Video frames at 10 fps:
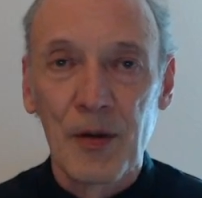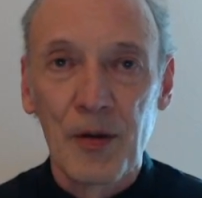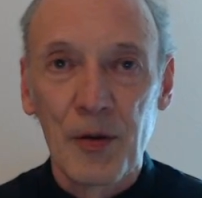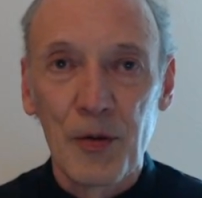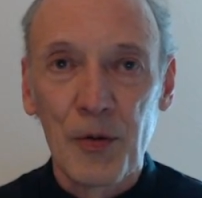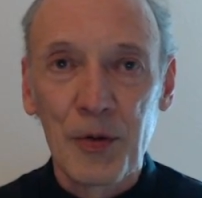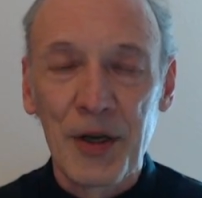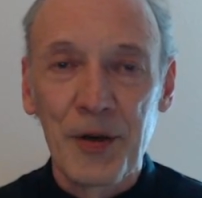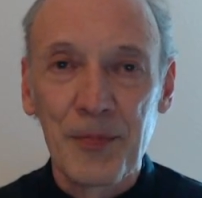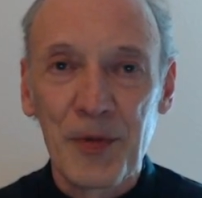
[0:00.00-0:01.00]
Okay,
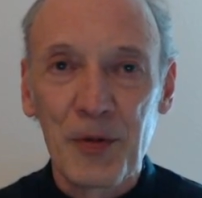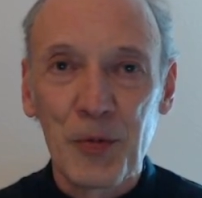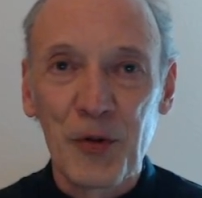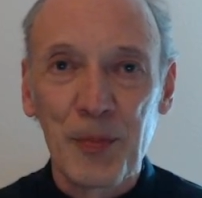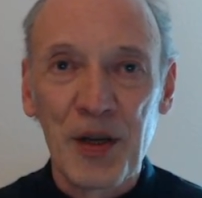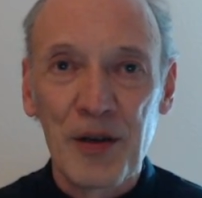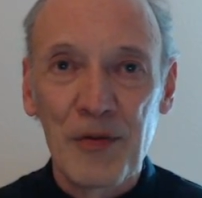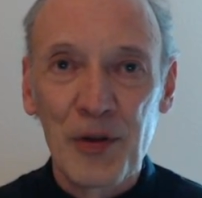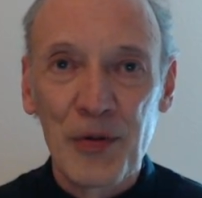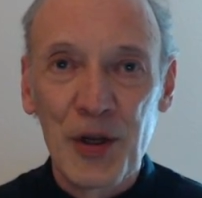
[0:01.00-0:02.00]
that was my
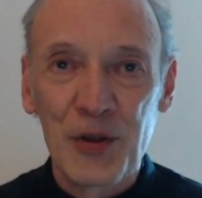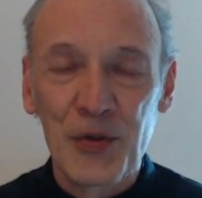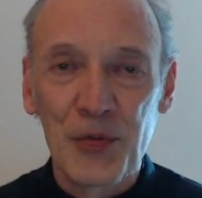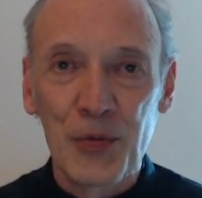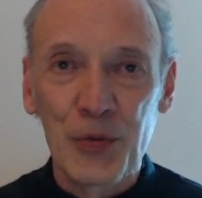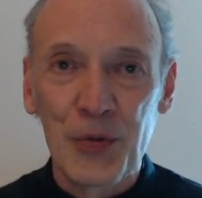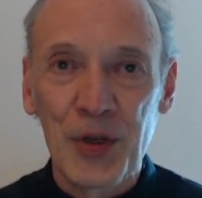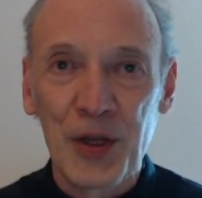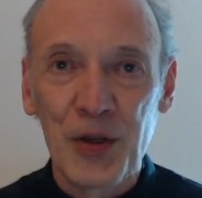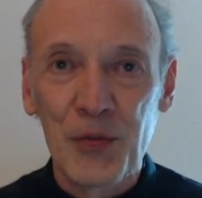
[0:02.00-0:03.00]
evaluation for
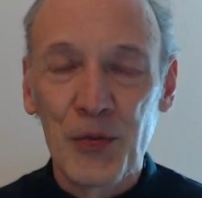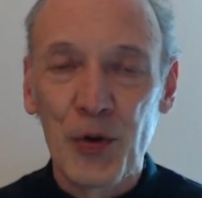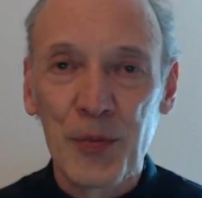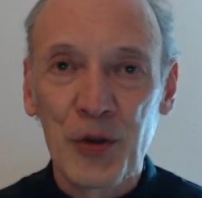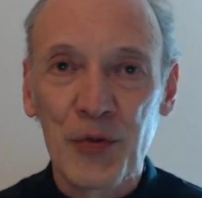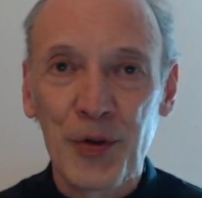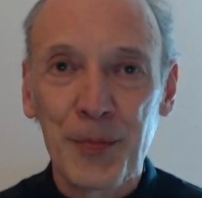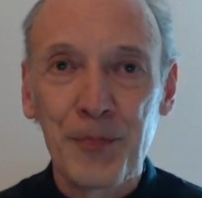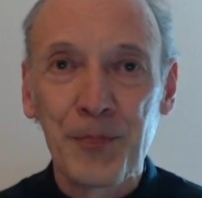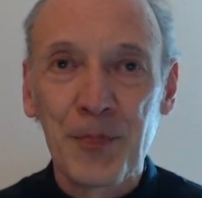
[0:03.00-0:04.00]
today for Omicron.
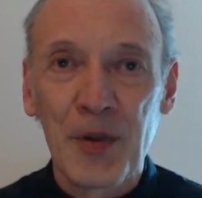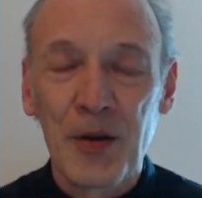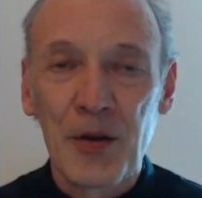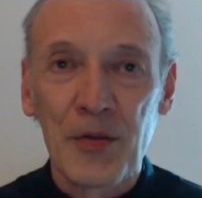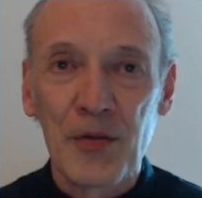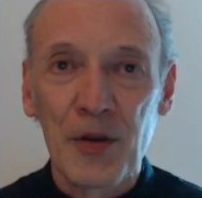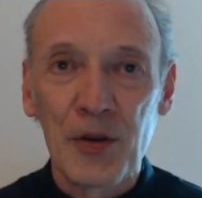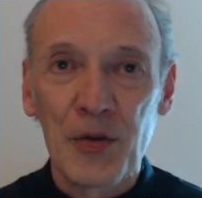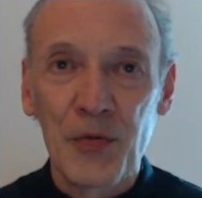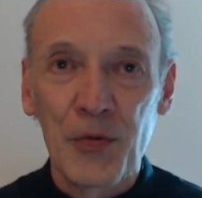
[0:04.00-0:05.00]
Thank
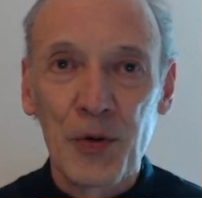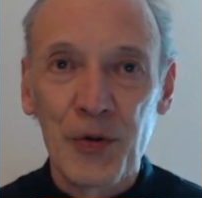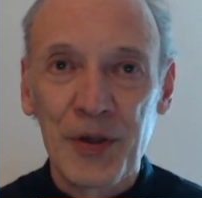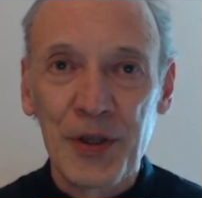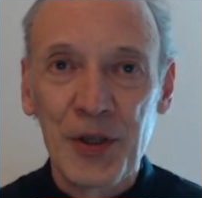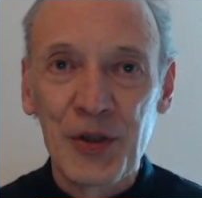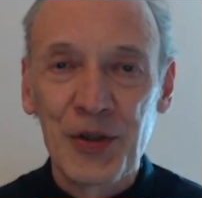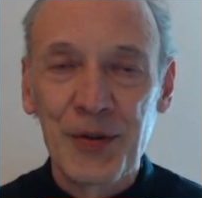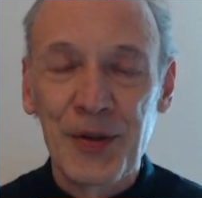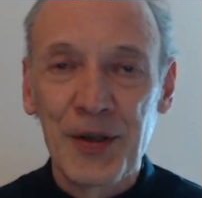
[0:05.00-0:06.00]
you for your
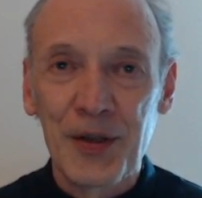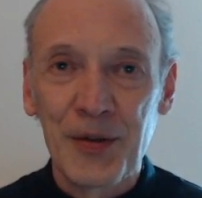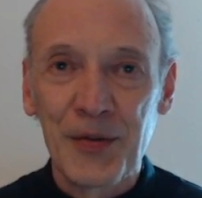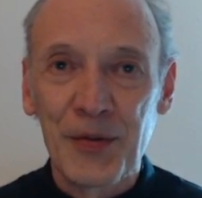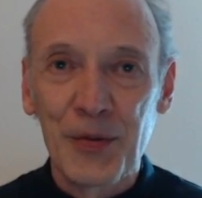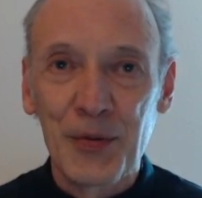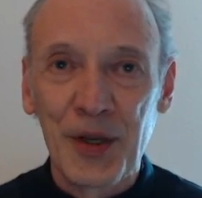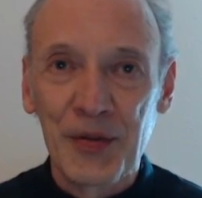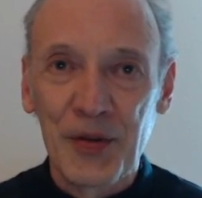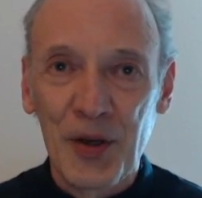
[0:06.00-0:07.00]
attention and see you
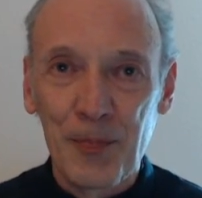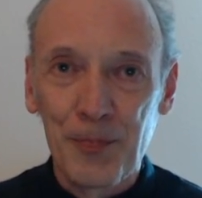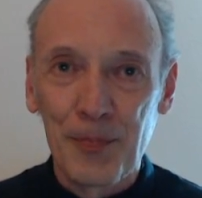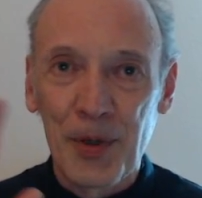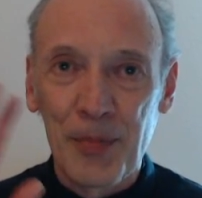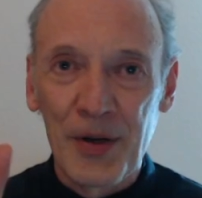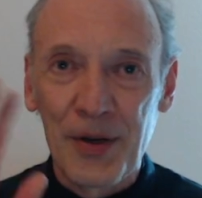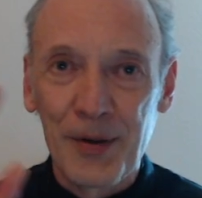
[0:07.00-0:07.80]
next time. Bye bye.